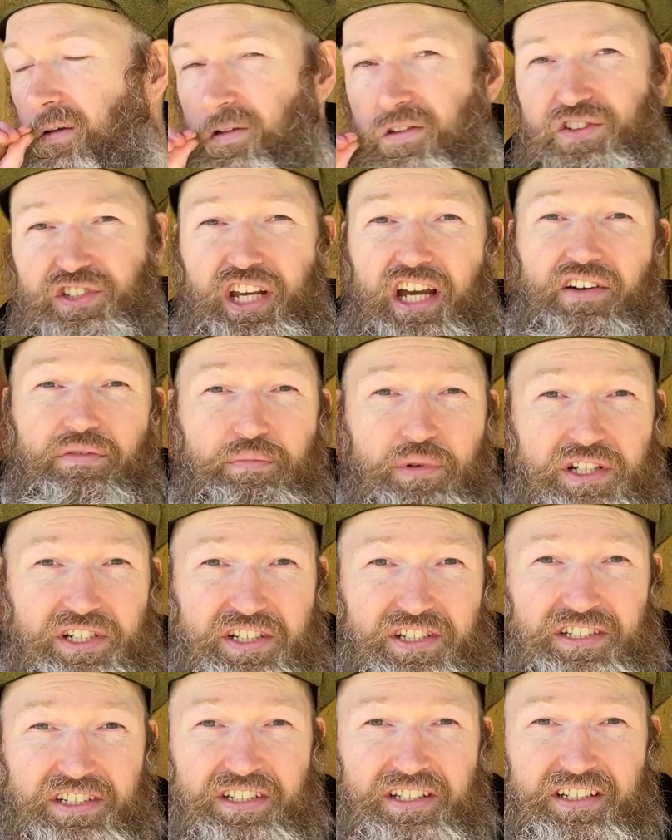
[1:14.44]
Jeff
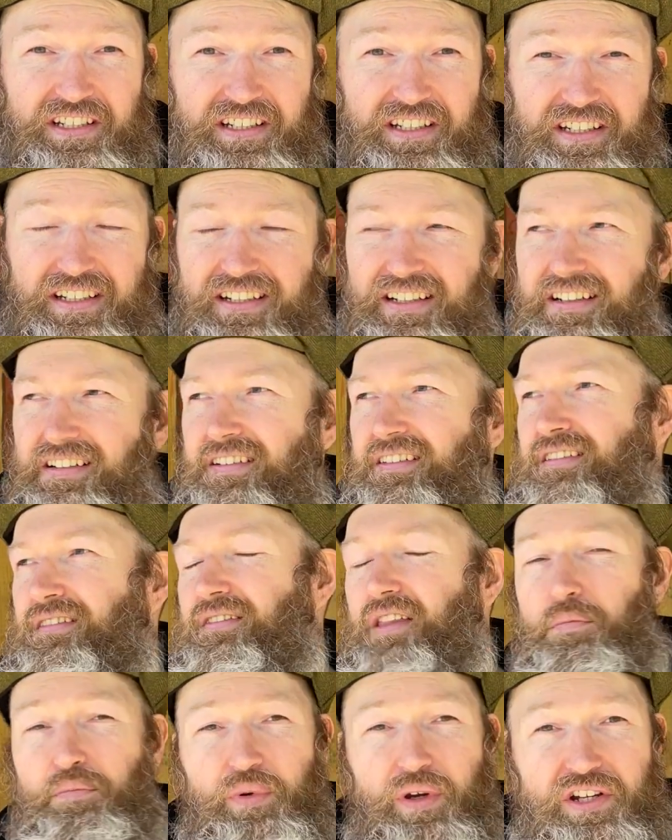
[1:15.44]
bridges?
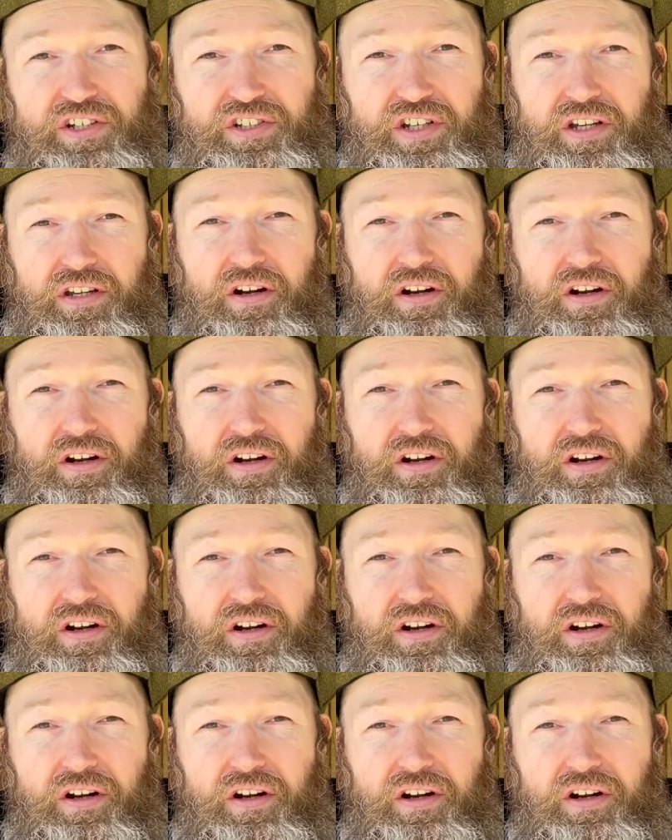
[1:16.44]
The bridge to